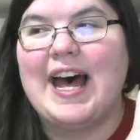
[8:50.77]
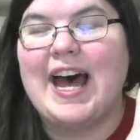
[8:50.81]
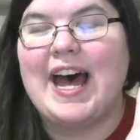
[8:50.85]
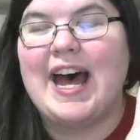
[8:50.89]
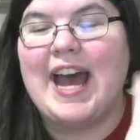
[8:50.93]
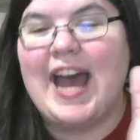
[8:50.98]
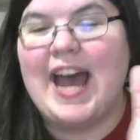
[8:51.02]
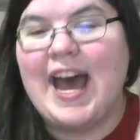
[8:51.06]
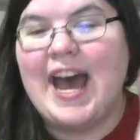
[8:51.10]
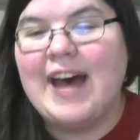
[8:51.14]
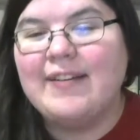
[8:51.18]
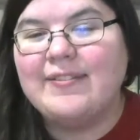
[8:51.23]

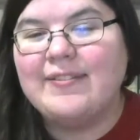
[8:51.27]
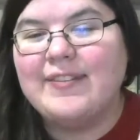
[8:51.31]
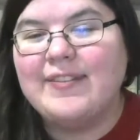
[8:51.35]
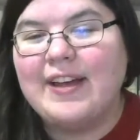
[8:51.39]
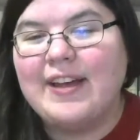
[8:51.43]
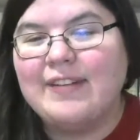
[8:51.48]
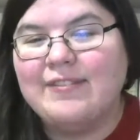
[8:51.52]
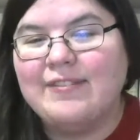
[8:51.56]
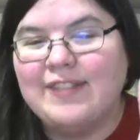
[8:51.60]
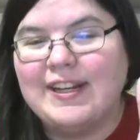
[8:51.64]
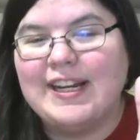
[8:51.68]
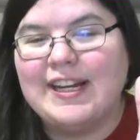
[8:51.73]
I have
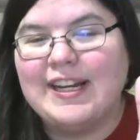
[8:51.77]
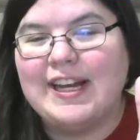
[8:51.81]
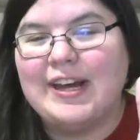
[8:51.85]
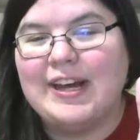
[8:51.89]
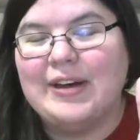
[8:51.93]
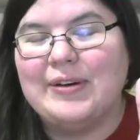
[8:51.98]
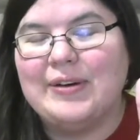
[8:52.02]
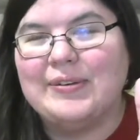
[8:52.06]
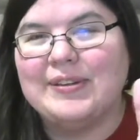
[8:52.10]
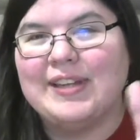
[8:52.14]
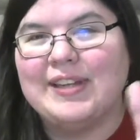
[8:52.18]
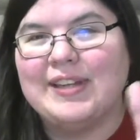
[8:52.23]
a
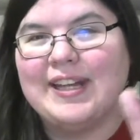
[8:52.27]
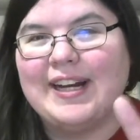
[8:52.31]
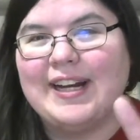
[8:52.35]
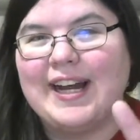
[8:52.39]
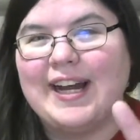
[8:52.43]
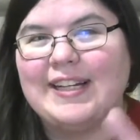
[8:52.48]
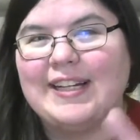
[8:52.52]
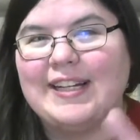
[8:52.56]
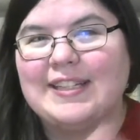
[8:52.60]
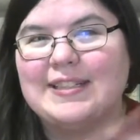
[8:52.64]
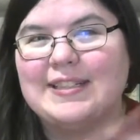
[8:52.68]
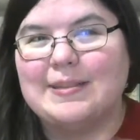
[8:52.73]
video that
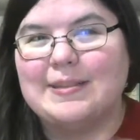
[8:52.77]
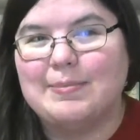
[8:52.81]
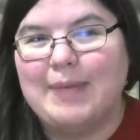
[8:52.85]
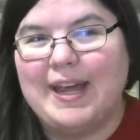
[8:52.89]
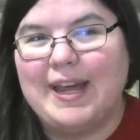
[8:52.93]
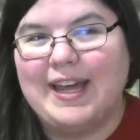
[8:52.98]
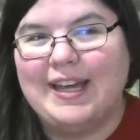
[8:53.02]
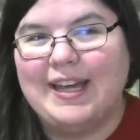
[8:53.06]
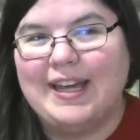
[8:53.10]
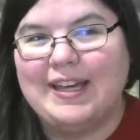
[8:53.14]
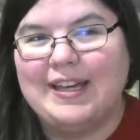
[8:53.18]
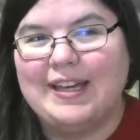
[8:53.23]
I need to
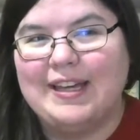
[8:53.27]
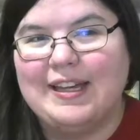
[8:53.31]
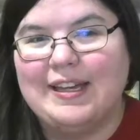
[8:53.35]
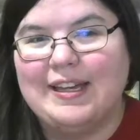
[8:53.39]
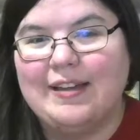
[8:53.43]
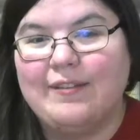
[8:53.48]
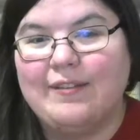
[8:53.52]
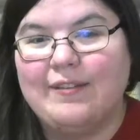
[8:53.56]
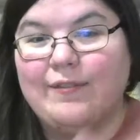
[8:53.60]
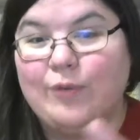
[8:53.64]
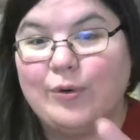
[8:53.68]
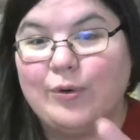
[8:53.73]
make
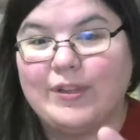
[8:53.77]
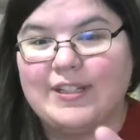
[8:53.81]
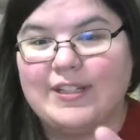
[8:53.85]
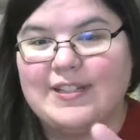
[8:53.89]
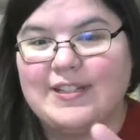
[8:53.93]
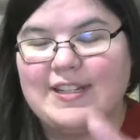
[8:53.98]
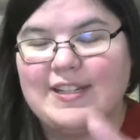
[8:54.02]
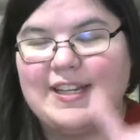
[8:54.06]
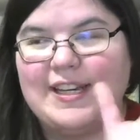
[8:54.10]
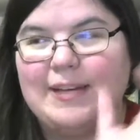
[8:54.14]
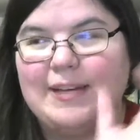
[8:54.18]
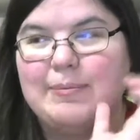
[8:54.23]
for the
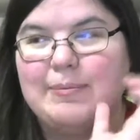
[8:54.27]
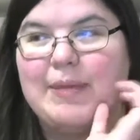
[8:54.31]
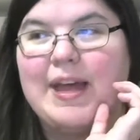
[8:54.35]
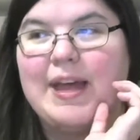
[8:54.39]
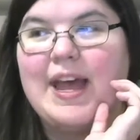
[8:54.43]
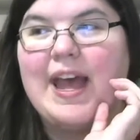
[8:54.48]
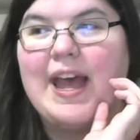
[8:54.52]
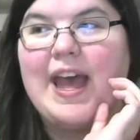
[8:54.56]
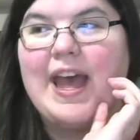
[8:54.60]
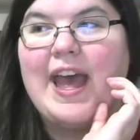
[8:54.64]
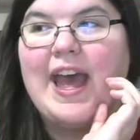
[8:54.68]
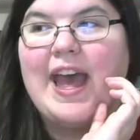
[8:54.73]
team.
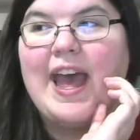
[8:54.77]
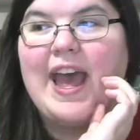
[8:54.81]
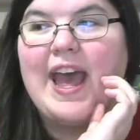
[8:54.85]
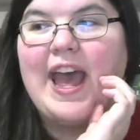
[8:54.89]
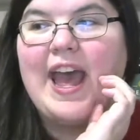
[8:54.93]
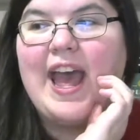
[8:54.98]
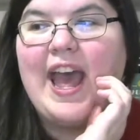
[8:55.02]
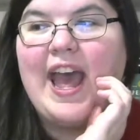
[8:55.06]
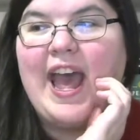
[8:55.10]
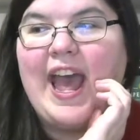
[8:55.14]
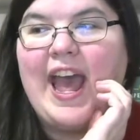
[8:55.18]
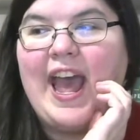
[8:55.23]

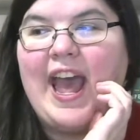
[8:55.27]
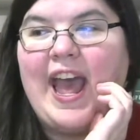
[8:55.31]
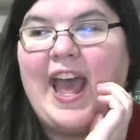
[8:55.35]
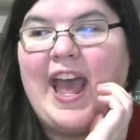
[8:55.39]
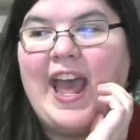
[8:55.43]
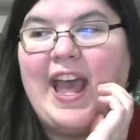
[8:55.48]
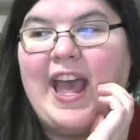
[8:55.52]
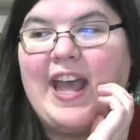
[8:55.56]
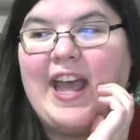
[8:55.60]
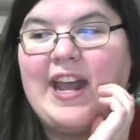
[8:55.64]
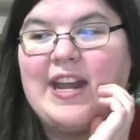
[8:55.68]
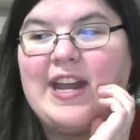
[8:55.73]

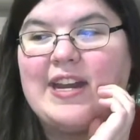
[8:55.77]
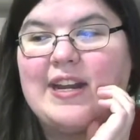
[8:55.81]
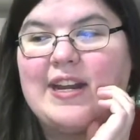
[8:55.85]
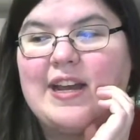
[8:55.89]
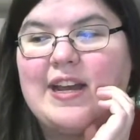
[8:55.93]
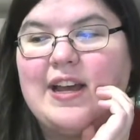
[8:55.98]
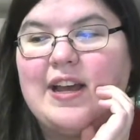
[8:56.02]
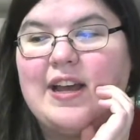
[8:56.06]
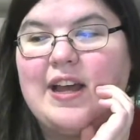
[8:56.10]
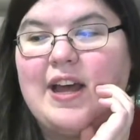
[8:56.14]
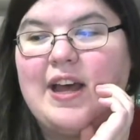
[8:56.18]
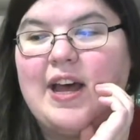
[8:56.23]
And
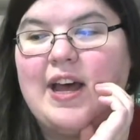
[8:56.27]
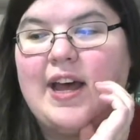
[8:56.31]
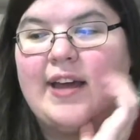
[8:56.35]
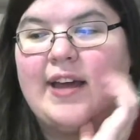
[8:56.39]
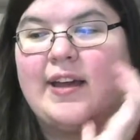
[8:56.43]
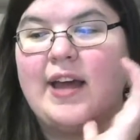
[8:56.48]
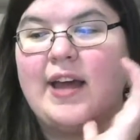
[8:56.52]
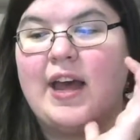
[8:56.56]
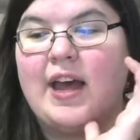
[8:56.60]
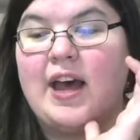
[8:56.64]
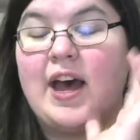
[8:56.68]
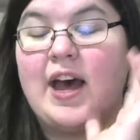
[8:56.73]

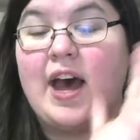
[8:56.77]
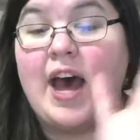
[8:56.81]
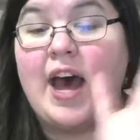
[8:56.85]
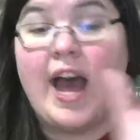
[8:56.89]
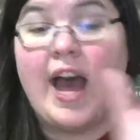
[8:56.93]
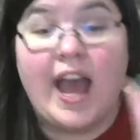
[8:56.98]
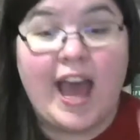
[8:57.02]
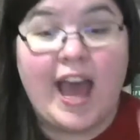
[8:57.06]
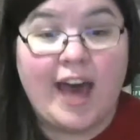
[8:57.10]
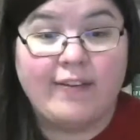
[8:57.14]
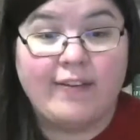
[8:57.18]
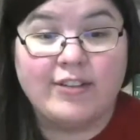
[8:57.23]
I
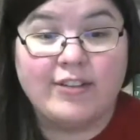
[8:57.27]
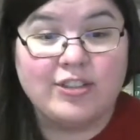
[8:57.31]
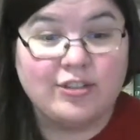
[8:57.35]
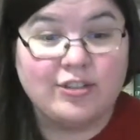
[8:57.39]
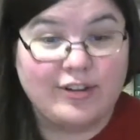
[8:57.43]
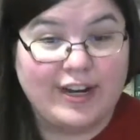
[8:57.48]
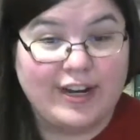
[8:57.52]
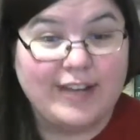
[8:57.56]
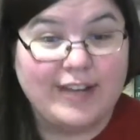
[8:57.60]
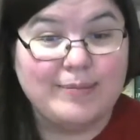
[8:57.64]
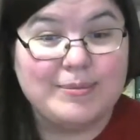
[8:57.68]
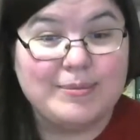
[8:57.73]
have a
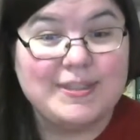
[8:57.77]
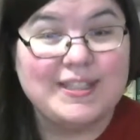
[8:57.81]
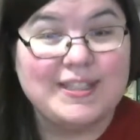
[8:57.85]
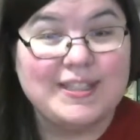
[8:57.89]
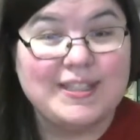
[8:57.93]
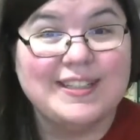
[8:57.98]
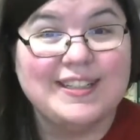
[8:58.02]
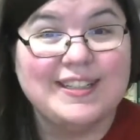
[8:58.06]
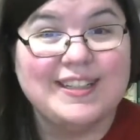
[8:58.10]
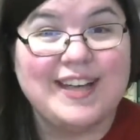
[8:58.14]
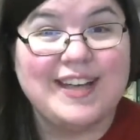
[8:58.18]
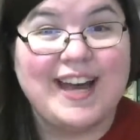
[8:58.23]
script.
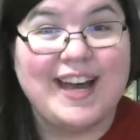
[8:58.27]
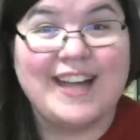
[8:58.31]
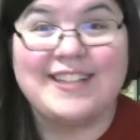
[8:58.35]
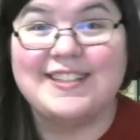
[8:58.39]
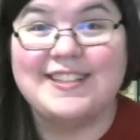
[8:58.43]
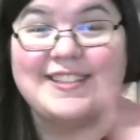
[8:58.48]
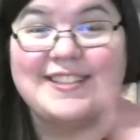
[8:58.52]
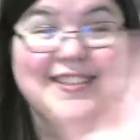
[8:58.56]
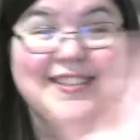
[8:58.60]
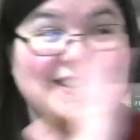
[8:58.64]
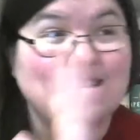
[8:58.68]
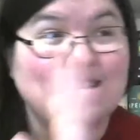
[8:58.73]
I
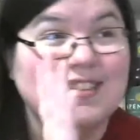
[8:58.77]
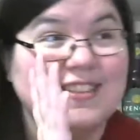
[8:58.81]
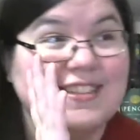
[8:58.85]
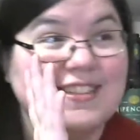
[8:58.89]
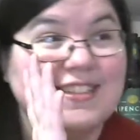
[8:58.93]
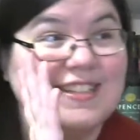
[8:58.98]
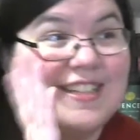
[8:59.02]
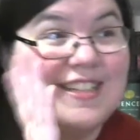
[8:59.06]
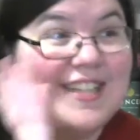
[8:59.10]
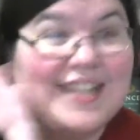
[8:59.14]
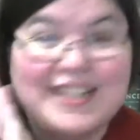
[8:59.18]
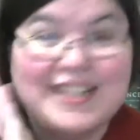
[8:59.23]
just
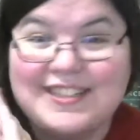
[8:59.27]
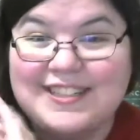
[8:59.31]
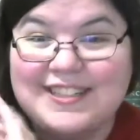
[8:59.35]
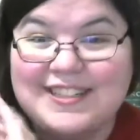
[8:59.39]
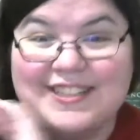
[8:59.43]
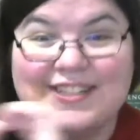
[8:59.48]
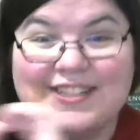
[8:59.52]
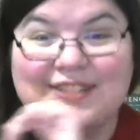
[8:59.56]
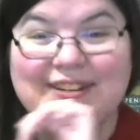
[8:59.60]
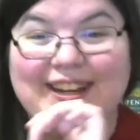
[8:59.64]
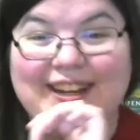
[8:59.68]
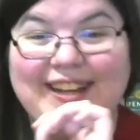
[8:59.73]
need to
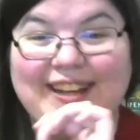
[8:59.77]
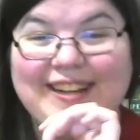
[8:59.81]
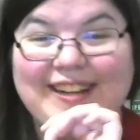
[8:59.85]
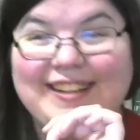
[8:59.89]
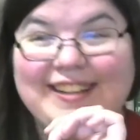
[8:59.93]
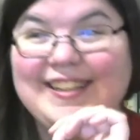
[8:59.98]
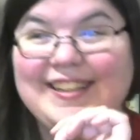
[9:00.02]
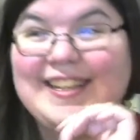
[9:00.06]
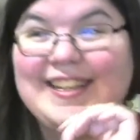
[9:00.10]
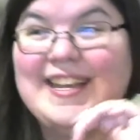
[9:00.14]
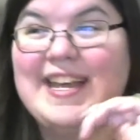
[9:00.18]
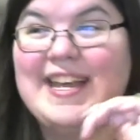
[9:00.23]
shoot it.
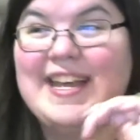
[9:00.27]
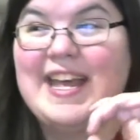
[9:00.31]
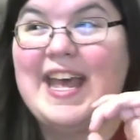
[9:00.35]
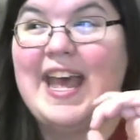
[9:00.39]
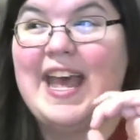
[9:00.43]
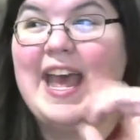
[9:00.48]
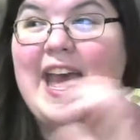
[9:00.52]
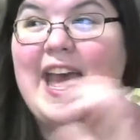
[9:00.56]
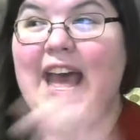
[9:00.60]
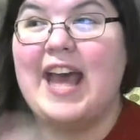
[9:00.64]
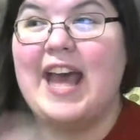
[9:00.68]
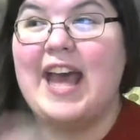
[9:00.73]

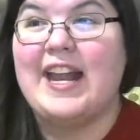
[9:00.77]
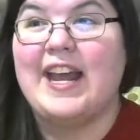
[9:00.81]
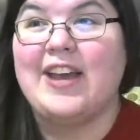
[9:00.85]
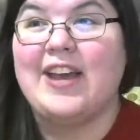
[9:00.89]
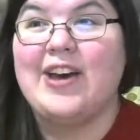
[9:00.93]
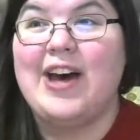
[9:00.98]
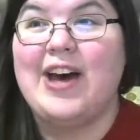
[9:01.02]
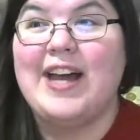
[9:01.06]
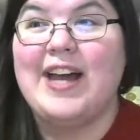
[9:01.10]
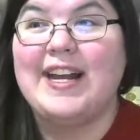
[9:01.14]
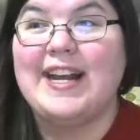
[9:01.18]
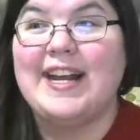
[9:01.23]
And I
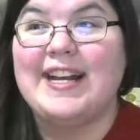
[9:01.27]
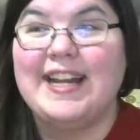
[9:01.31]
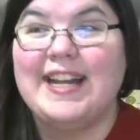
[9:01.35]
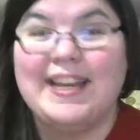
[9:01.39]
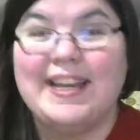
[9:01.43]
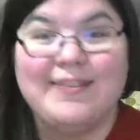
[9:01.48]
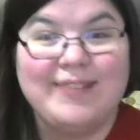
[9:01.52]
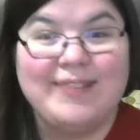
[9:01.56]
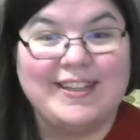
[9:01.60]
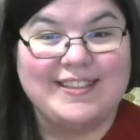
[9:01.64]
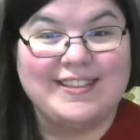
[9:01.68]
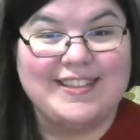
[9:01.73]
got an
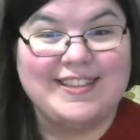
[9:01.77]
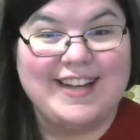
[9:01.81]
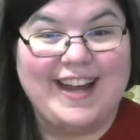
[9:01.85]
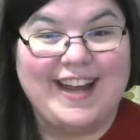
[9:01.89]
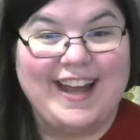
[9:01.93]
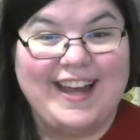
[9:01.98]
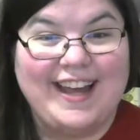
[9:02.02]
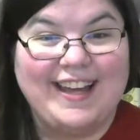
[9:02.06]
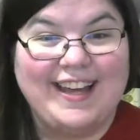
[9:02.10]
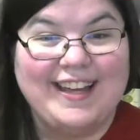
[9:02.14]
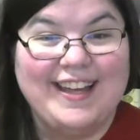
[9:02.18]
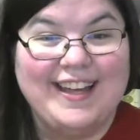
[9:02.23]
email
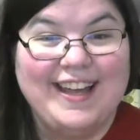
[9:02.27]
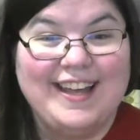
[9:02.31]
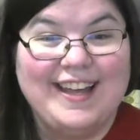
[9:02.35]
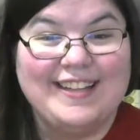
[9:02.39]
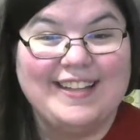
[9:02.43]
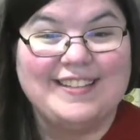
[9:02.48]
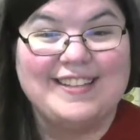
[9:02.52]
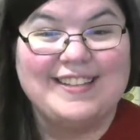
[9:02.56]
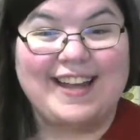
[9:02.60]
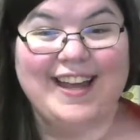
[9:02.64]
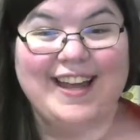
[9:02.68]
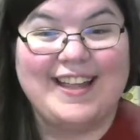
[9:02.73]
today
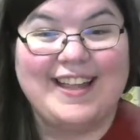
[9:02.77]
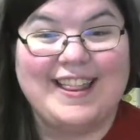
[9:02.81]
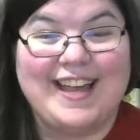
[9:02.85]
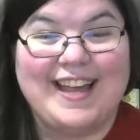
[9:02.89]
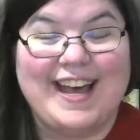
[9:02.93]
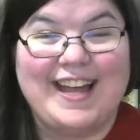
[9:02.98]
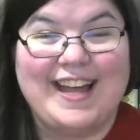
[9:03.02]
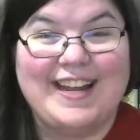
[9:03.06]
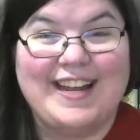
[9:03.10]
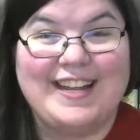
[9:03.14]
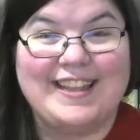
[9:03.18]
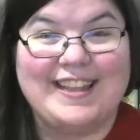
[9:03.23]
saying
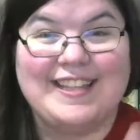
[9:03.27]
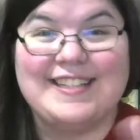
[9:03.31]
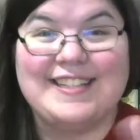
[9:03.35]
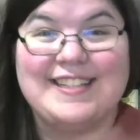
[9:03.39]
that the